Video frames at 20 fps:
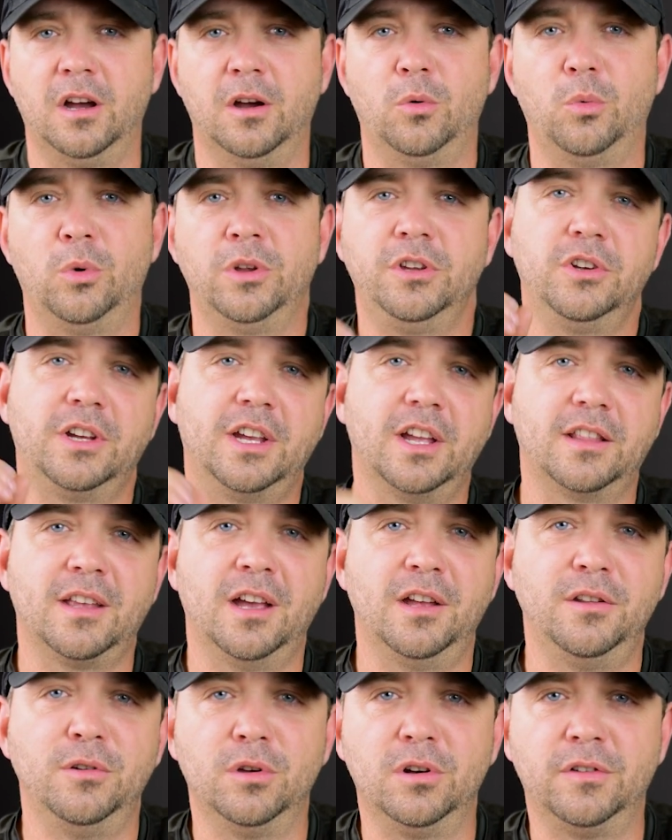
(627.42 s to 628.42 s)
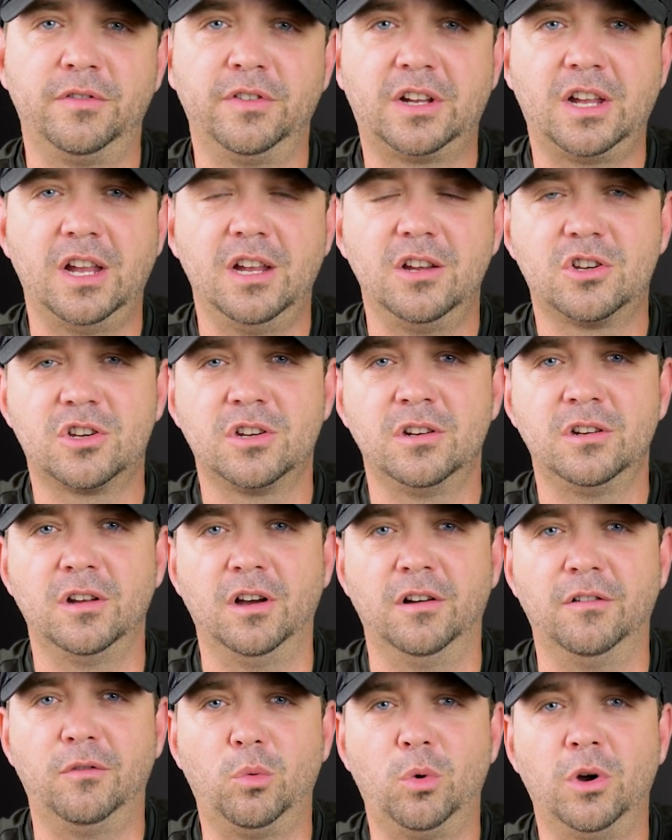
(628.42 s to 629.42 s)
when you get that notification
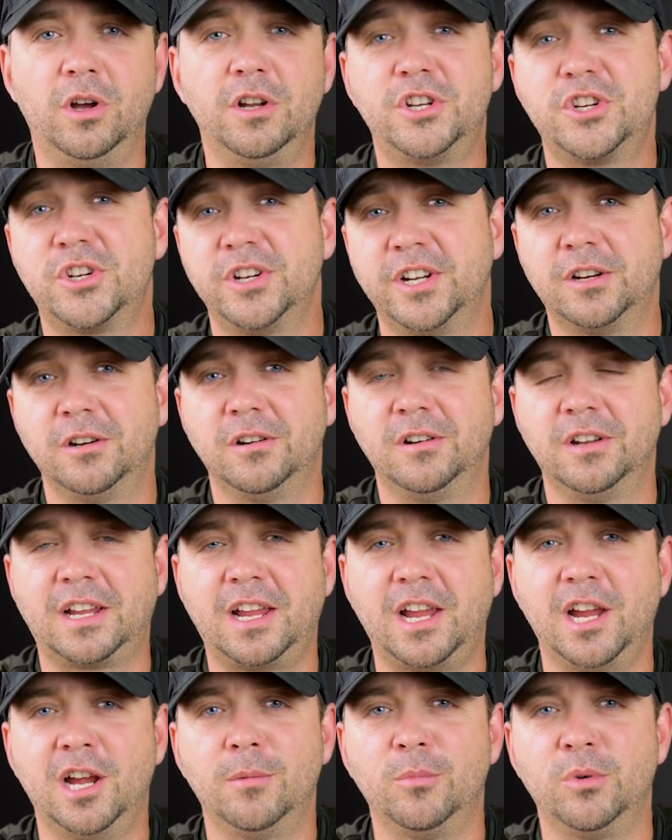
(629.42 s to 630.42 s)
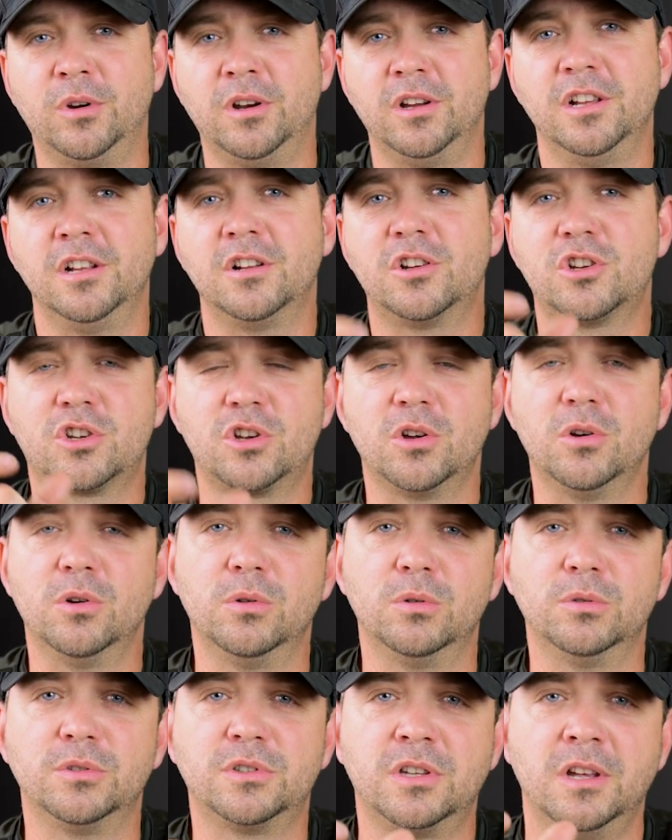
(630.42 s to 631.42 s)
of what triggered the camera, it
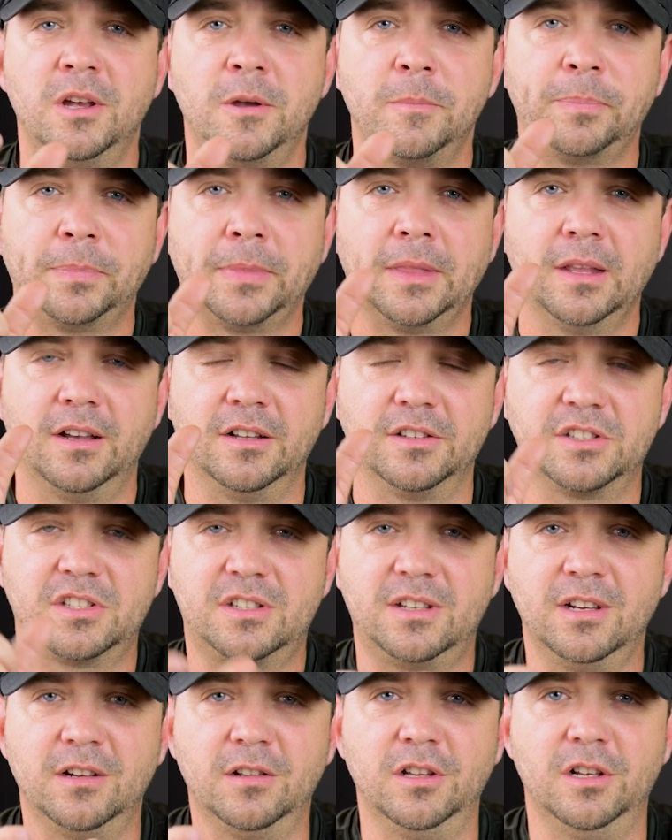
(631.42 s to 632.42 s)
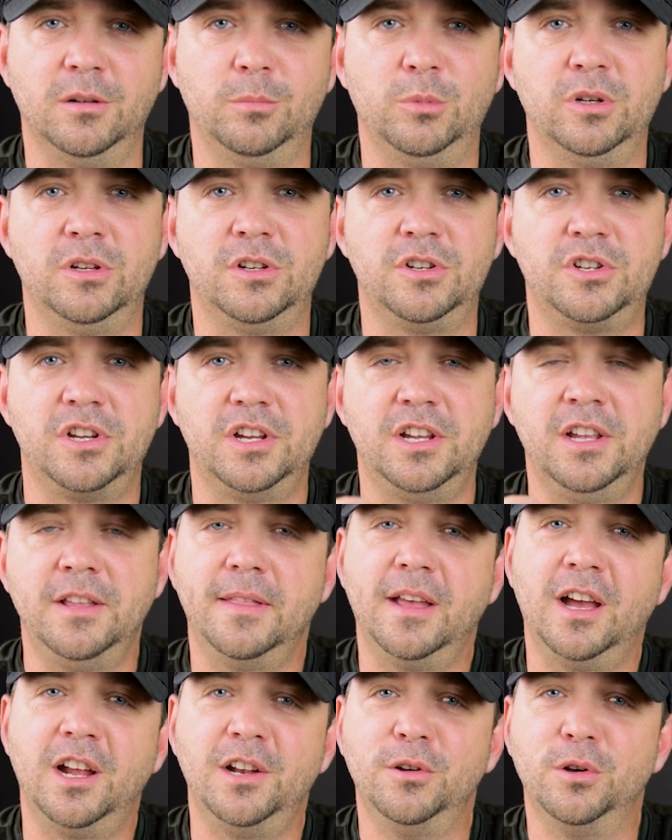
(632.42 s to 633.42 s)
shows a still image in
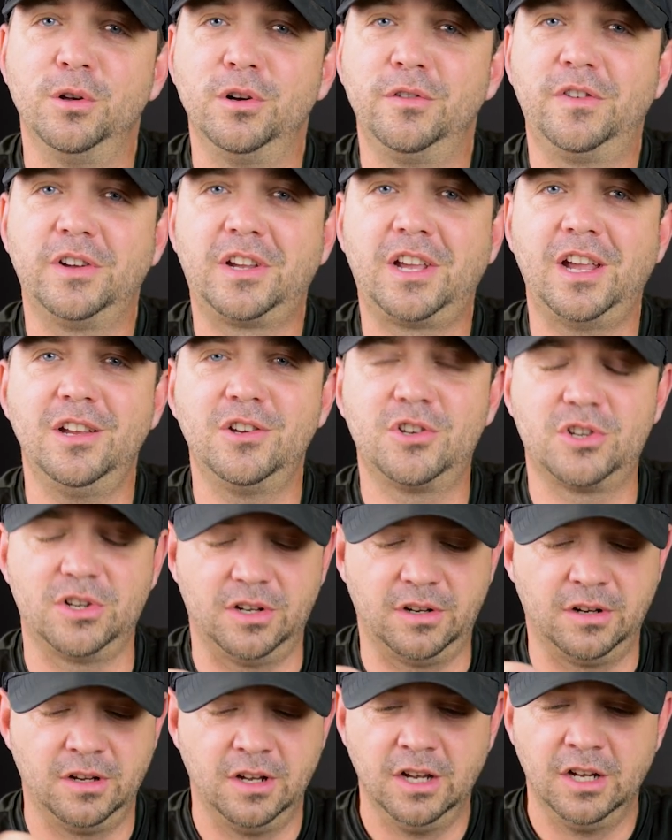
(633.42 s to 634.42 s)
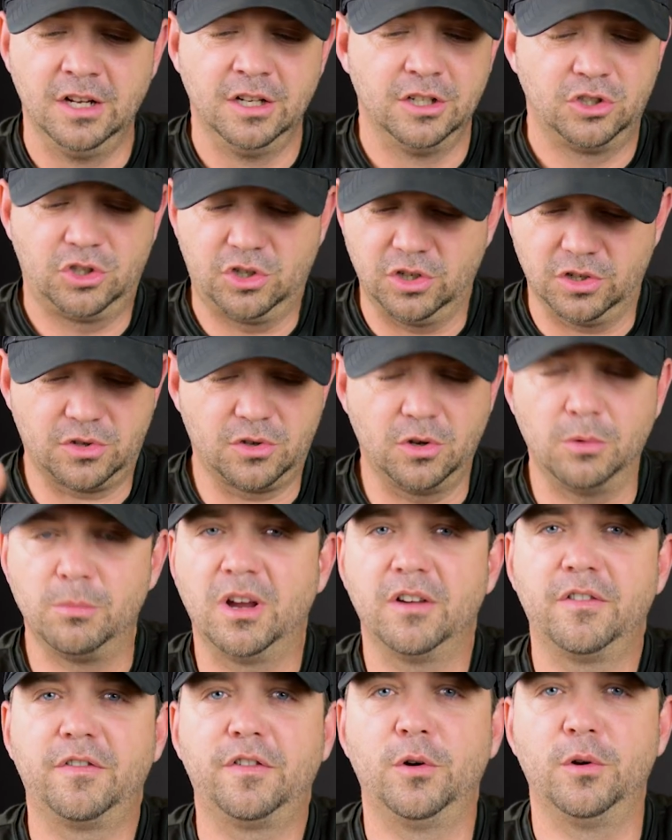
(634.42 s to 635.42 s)
that notification just on
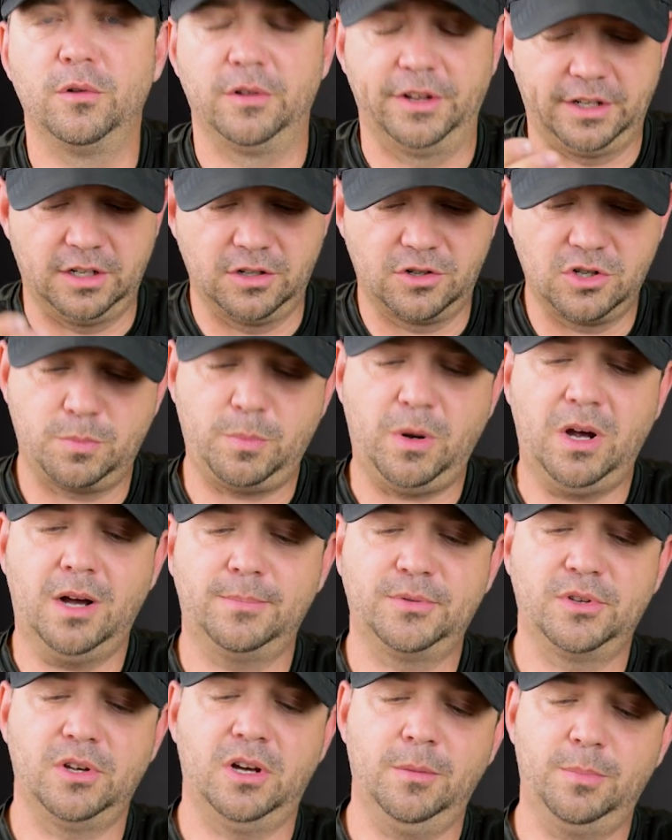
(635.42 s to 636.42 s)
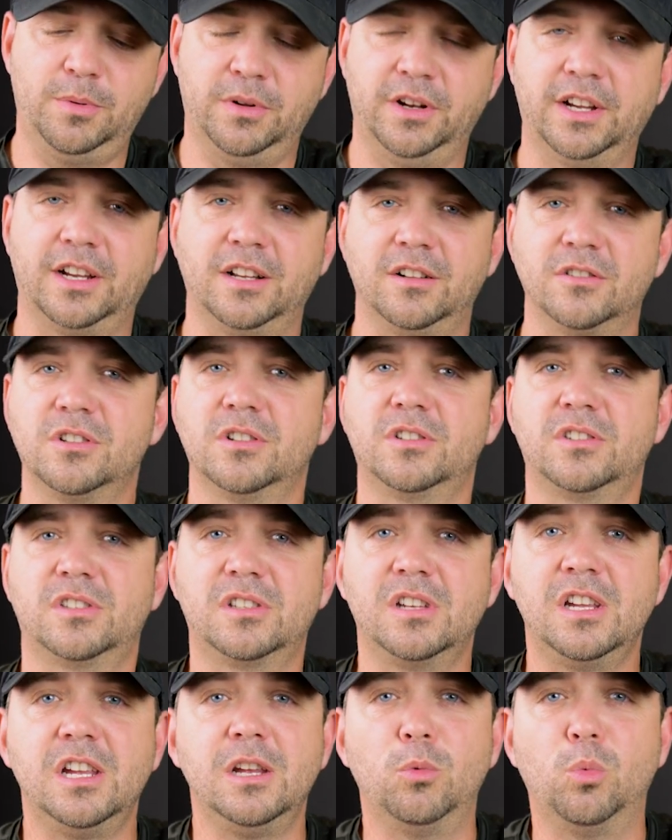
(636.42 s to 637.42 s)
my phone. Like, it just pops up and I can just
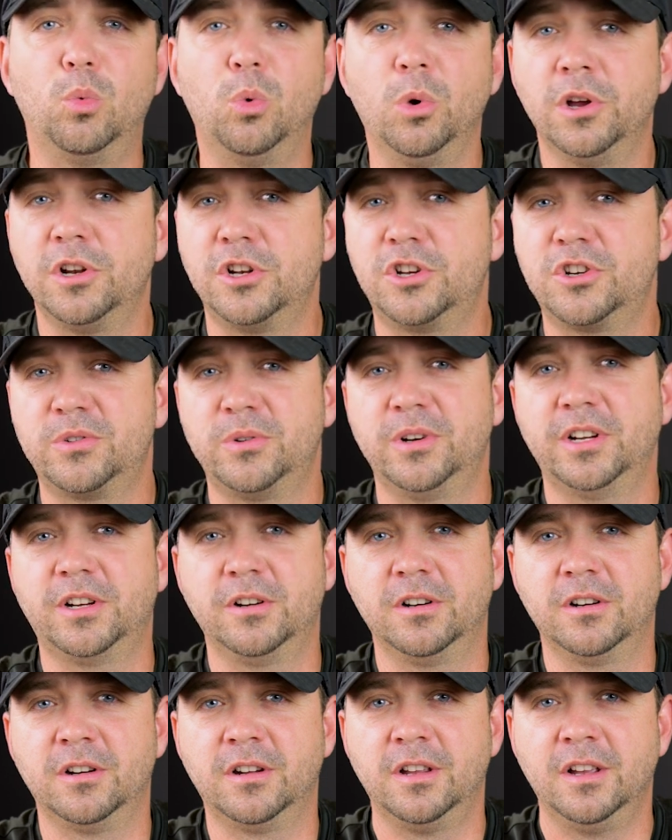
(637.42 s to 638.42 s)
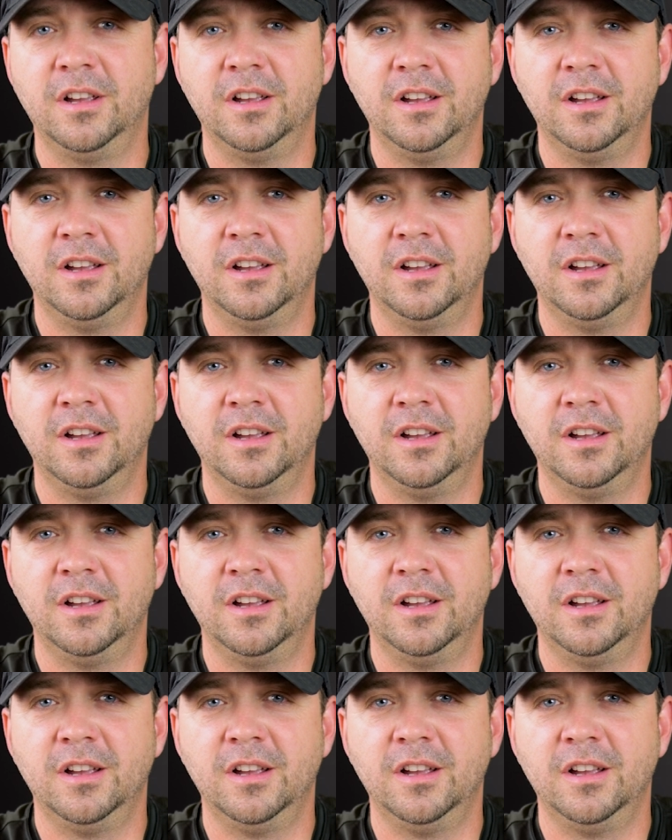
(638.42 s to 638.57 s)
see what triggered